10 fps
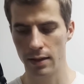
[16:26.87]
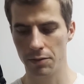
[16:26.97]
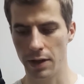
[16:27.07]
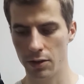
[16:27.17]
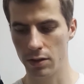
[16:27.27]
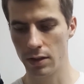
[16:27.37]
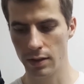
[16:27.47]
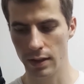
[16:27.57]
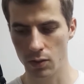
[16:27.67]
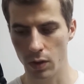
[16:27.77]
It is an
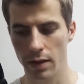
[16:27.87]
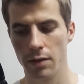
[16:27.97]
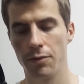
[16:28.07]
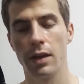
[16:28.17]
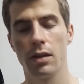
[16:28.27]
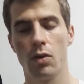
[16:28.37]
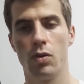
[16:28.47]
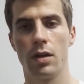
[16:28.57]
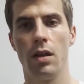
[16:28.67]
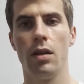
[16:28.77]
infectious disease with a
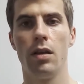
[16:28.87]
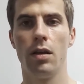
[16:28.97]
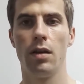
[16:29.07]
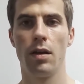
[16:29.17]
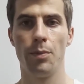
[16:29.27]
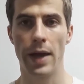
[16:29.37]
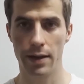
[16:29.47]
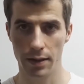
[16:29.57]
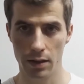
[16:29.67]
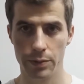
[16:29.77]
fecal-oral
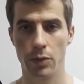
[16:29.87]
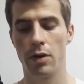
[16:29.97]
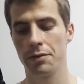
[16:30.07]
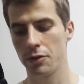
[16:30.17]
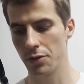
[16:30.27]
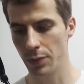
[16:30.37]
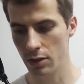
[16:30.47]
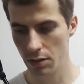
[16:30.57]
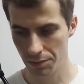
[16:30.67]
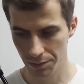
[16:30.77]
mechanism of
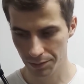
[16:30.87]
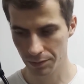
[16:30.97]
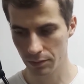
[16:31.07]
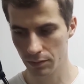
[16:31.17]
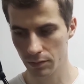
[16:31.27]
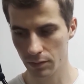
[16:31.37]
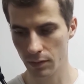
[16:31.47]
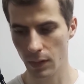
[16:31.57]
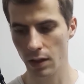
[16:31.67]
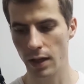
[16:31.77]
transmission,
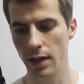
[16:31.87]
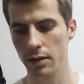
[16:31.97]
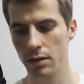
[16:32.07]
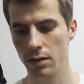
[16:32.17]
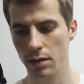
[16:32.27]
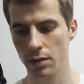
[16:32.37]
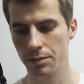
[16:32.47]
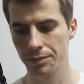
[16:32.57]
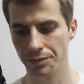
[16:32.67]
and